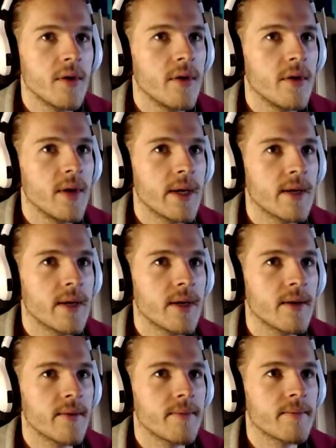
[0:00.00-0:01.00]
Nothing
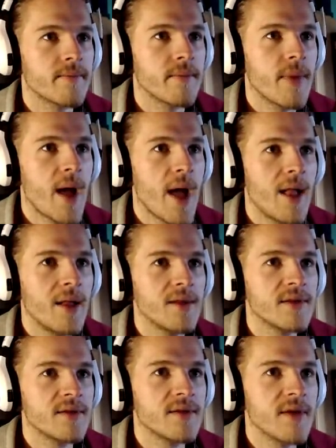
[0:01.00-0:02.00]

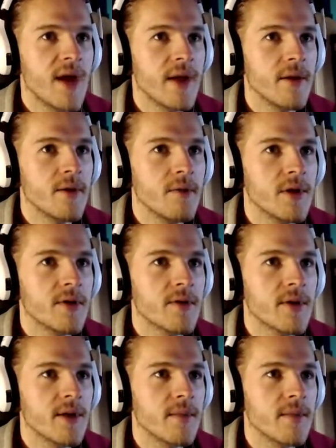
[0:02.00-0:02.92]
else. I don't want to kill